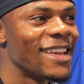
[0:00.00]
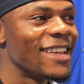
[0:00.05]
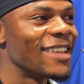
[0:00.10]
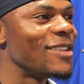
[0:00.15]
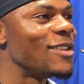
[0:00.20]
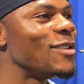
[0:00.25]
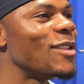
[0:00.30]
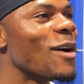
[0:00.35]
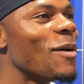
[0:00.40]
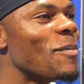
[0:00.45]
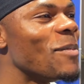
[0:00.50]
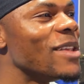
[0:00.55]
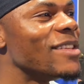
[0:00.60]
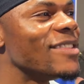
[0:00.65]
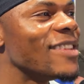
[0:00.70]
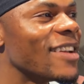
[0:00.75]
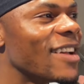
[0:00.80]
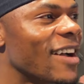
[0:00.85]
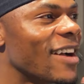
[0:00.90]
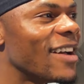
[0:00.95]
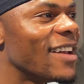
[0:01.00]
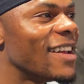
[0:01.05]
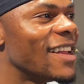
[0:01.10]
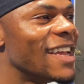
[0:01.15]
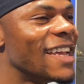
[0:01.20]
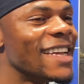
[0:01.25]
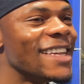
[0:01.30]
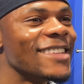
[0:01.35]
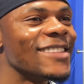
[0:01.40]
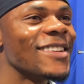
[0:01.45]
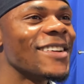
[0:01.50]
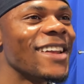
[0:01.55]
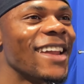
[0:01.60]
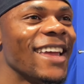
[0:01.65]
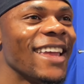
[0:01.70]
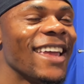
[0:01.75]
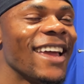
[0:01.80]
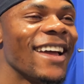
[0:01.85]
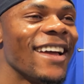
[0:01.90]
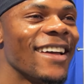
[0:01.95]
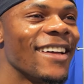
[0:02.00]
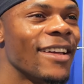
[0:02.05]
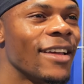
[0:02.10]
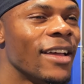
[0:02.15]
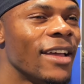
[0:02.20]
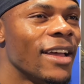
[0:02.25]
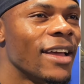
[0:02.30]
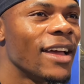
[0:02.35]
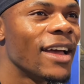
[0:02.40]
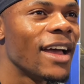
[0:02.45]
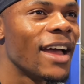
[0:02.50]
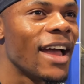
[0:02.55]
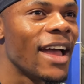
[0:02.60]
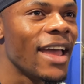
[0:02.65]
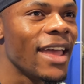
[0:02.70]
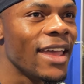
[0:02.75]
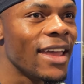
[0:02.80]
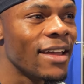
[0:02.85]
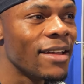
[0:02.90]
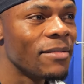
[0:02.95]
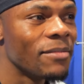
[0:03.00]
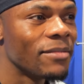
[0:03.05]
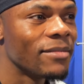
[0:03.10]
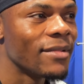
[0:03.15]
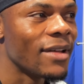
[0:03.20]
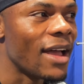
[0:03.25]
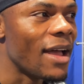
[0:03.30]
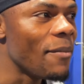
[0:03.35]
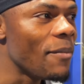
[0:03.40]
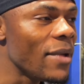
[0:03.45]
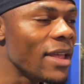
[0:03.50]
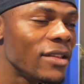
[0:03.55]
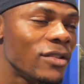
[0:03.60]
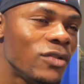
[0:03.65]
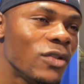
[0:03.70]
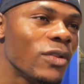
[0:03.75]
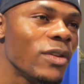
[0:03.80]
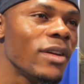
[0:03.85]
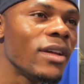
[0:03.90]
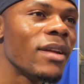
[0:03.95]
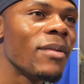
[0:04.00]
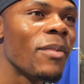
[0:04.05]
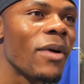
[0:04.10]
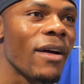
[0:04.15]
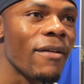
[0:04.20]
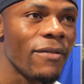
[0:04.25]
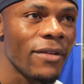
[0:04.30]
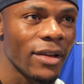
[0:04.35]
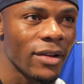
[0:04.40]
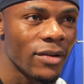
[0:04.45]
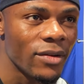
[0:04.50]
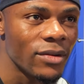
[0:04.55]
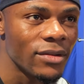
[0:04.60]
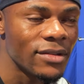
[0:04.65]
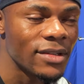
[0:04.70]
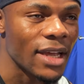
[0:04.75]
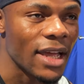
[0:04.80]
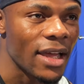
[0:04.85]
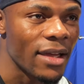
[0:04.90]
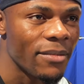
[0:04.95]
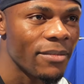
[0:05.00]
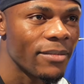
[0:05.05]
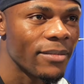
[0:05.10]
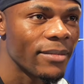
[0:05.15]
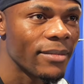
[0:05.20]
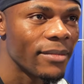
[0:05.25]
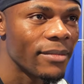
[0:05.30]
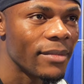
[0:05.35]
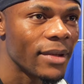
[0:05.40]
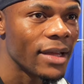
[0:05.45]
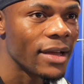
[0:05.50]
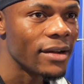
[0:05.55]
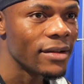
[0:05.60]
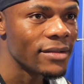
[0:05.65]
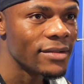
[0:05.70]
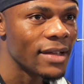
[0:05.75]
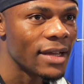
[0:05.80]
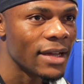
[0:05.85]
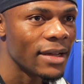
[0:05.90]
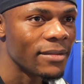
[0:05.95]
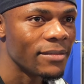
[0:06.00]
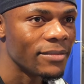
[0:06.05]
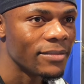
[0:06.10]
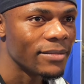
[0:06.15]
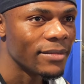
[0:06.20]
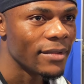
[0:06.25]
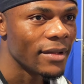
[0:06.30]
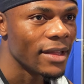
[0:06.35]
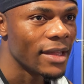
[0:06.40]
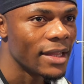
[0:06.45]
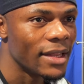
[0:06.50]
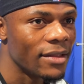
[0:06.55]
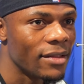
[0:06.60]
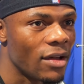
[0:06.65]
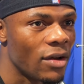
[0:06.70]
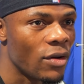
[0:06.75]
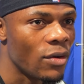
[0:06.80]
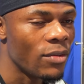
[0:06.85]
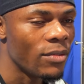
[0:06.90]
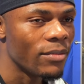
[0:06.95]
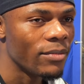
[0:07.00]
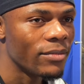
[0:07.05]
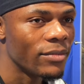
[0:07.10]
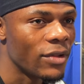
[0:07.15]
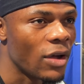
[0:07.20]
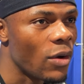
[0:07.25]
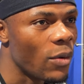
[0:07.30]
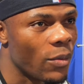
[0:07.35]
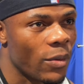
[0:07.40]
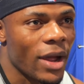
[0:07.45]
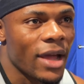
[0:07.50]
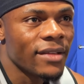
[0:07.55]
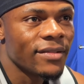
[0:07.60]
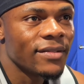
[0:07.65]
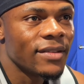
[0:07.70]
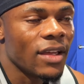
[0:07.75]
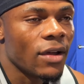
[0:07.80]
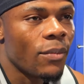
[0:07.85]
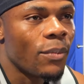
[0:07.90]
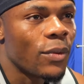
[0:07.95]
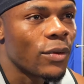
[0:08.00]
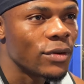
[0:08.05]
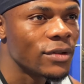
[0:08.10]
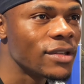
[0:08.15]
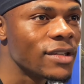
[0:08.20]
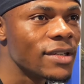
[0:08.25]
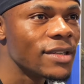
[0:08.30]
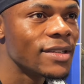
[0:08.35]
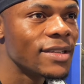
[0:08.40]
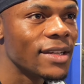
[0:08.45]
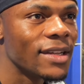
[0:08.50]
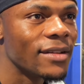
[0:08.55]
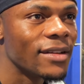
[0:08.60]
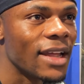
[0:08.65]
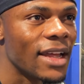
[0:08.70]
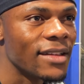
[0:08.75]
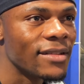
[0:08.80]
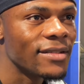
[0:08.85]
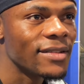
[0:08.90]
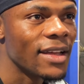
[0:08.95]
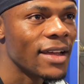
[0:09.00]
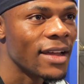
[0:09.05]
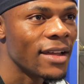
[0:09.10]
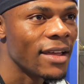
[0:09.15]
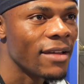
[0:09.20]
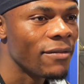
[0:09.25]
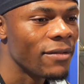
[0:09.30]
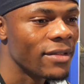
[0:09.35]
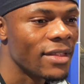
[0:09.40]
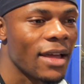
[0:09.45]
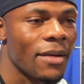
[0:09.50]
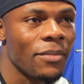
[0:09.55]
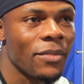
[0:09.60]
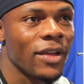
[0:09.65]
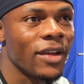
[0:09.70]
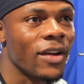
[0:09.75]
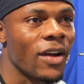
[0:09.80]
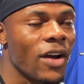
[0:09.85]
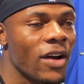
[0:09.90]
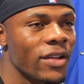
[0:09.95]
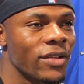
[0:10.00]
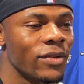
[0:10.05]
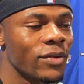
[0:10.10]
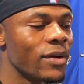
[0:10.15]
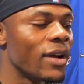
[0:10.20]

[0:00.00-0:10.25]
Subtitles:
you don't miss a call. So, like, I'm enjoying, I'm having a good time because don't rush the opportunity. That's every time they call, you